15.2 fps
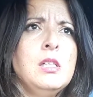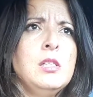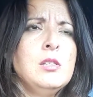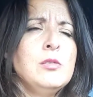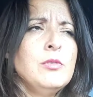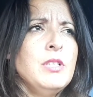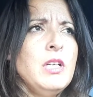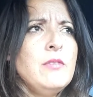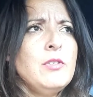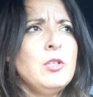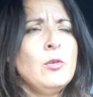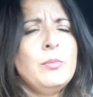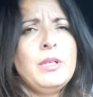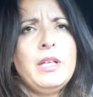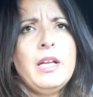Whenever
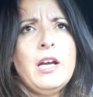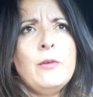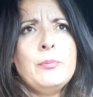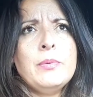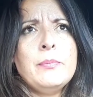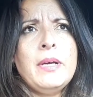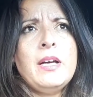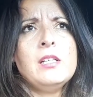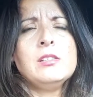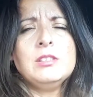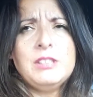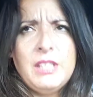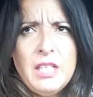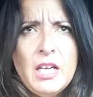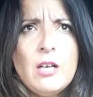nobody'd help him out,
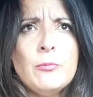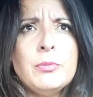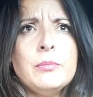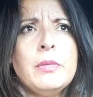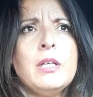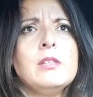he'd help him out.